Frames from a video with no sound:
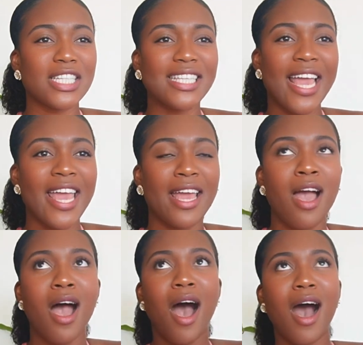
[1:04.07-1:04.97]
saying
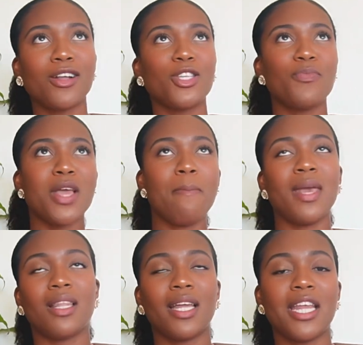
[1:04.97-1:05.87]
how to be a
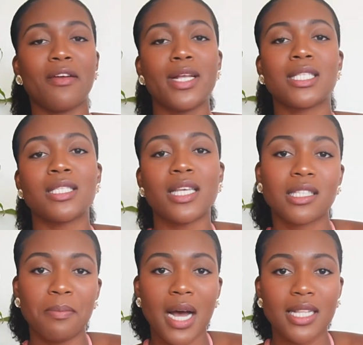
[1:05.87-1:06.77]
millionaire in 6
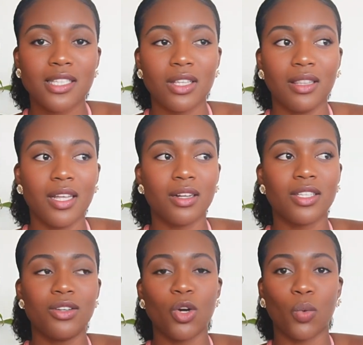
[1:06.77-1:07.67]
months, little
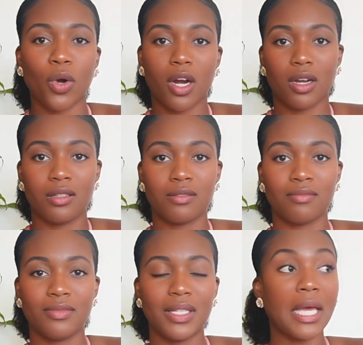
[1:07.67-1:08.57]
to no work.
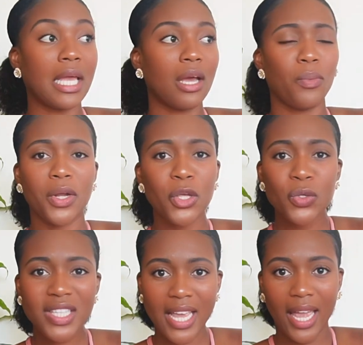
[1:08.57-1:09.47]
Like, what are you
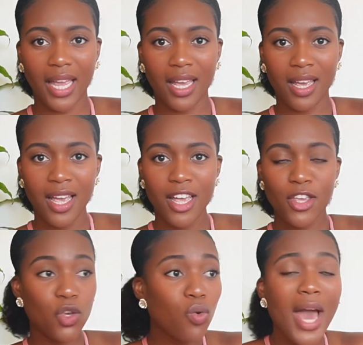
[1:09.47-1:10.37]
saying?
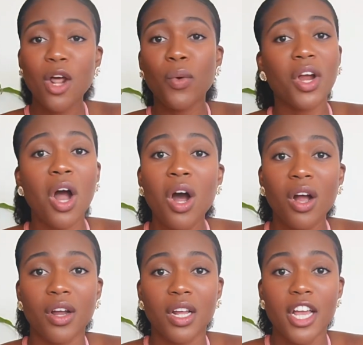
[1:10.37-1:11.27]
You gotta work
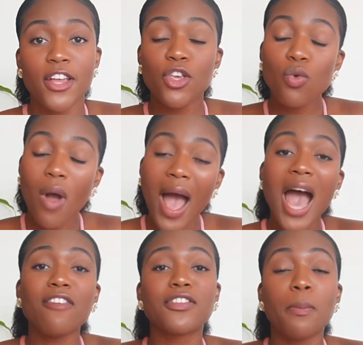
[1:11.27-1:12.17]
hard. You
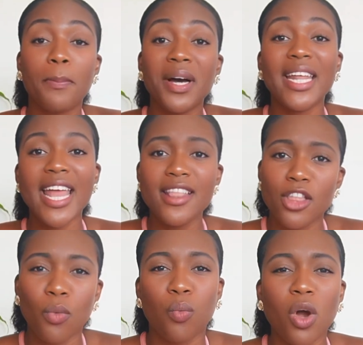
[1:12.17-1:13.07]
have to put in
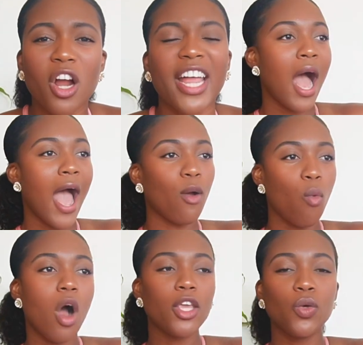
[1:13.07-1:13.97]
the work. I
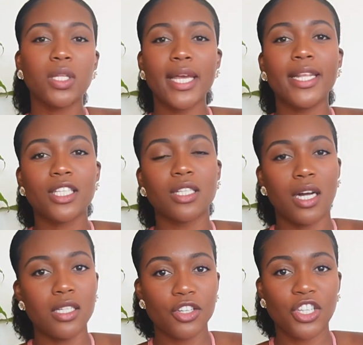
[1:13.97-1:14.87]
want you ladies to
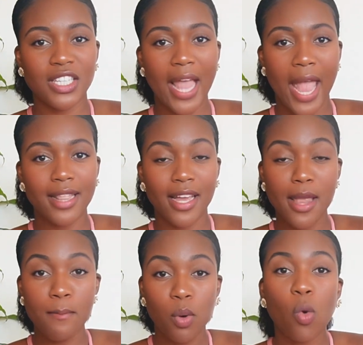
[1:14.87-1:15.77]
understand the
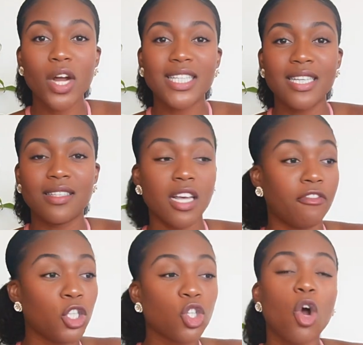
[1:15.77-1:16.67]
importance of
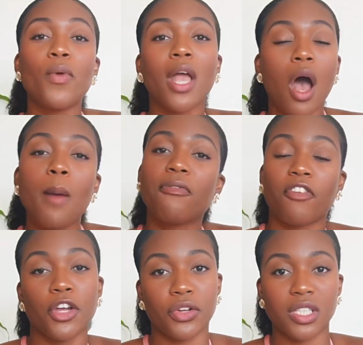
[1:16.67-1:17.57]
showing up
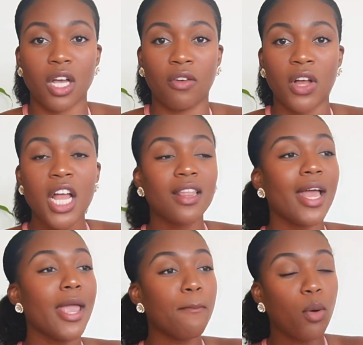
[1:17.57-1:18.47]
for yourself,
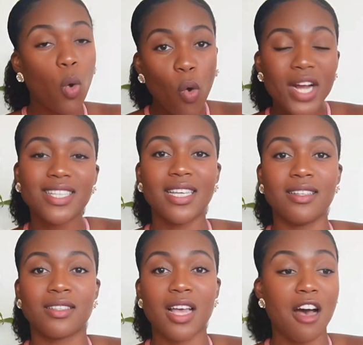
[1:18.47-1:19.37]
the
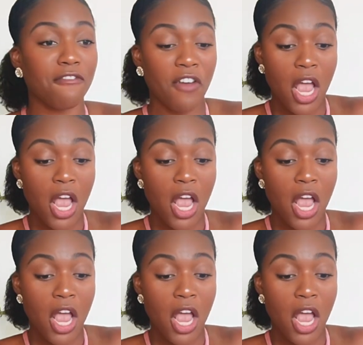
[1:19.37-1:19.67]
importance of